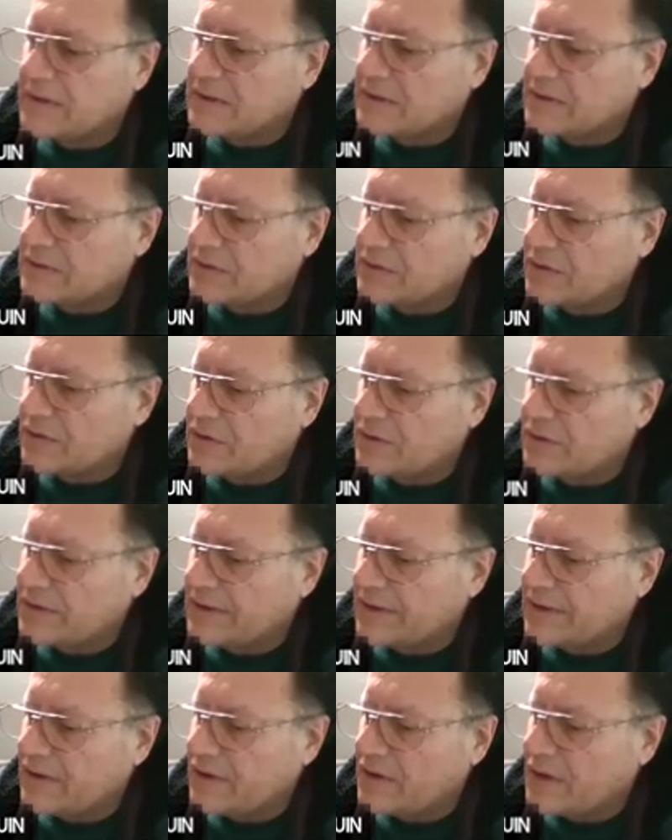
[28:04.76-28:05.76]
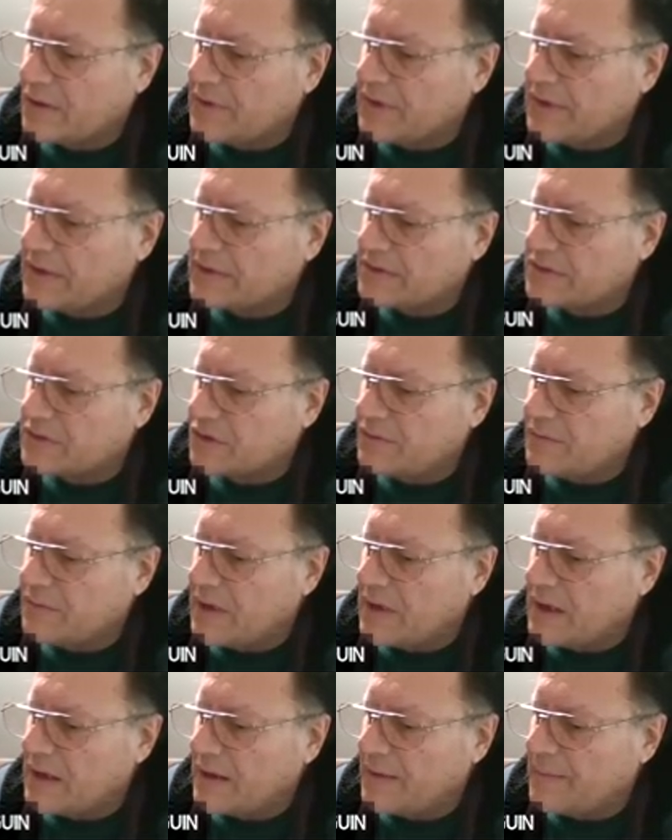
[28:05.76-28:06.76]
So there are going to be some
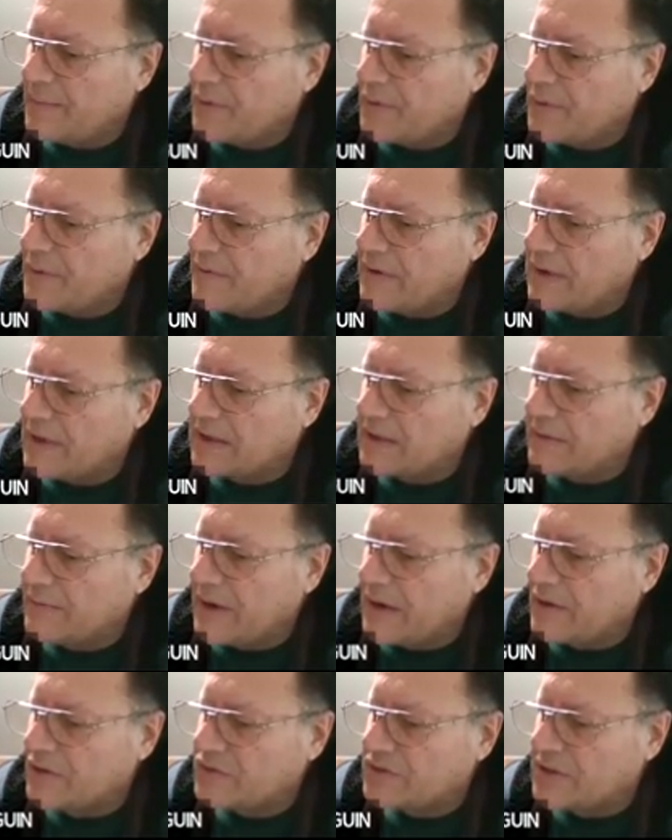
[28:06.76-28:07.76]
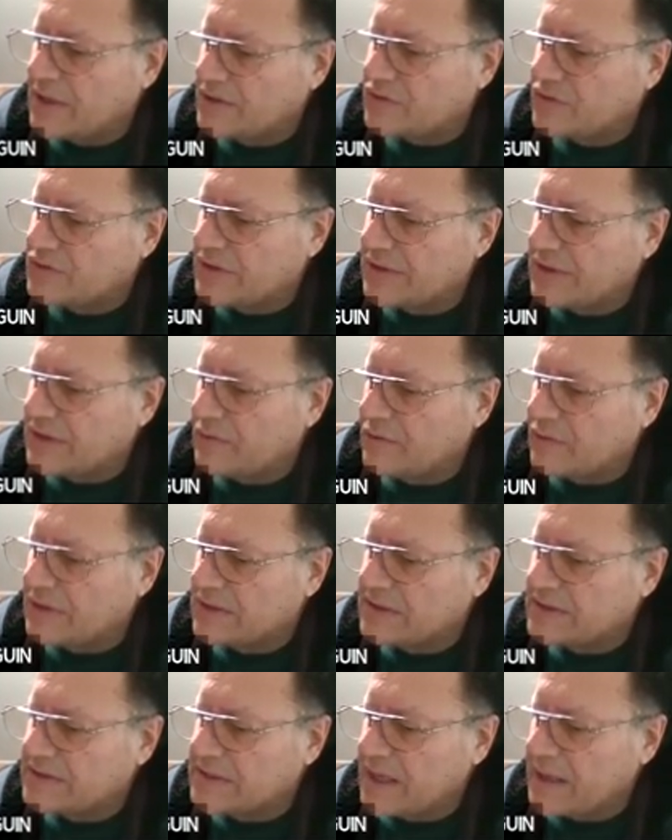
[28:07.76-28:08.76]
probability values associated with
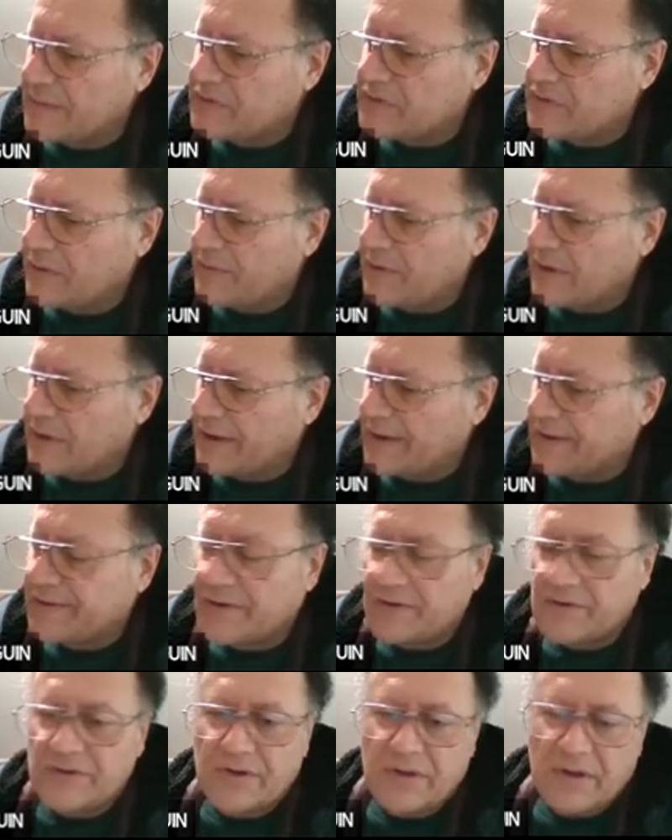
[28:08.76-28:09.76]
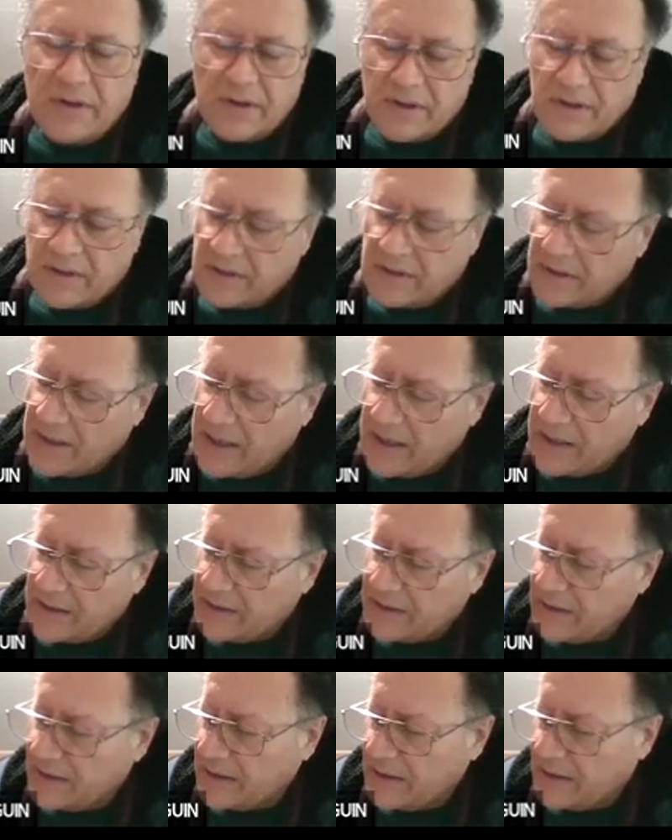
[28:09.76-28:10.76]
these types of errors
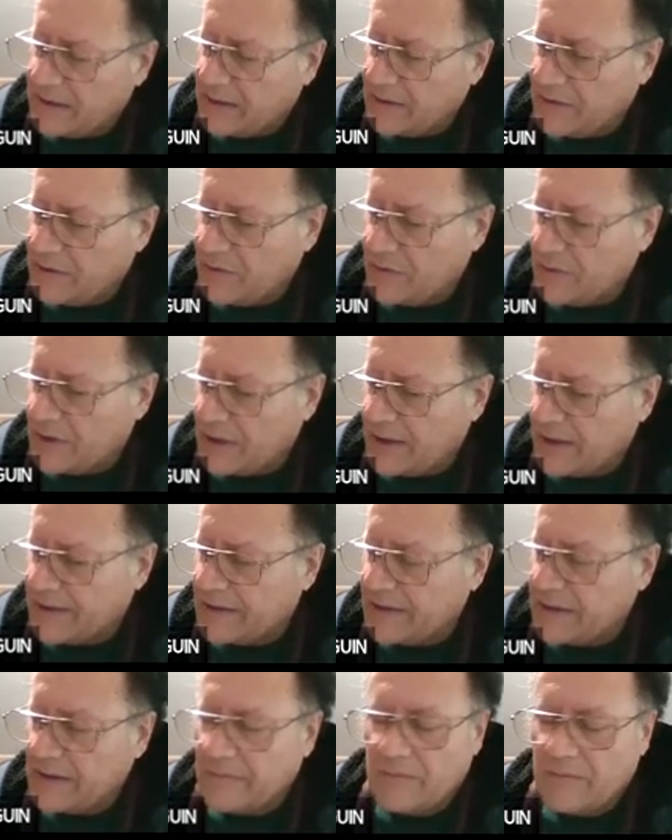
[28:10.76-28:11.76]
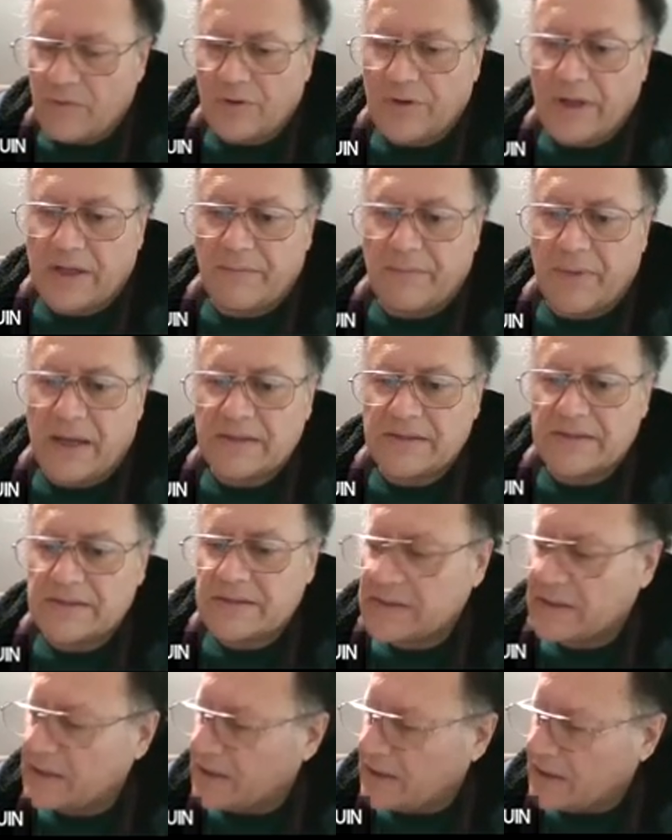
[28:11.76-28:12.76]
that you're going to learn in a more
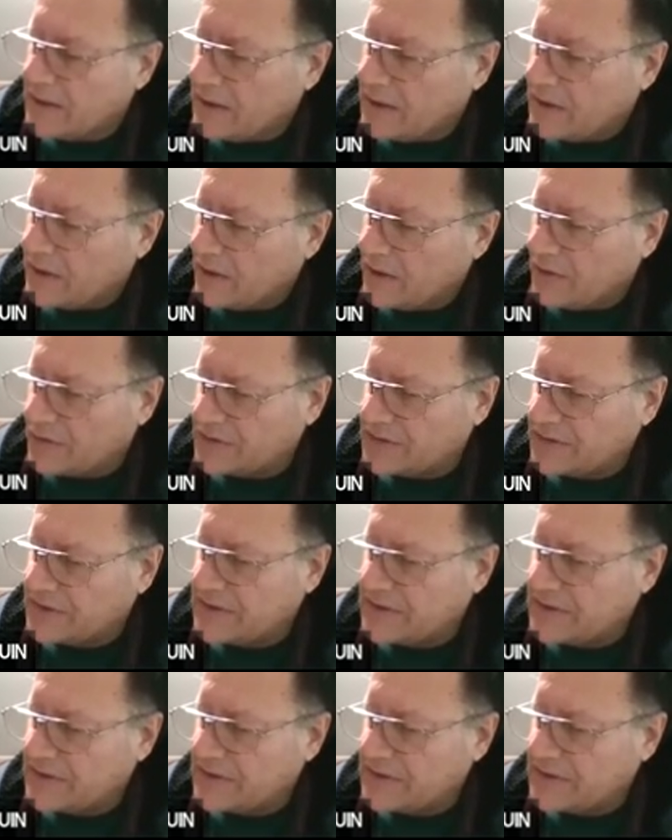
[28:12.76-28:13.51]
advanced courses.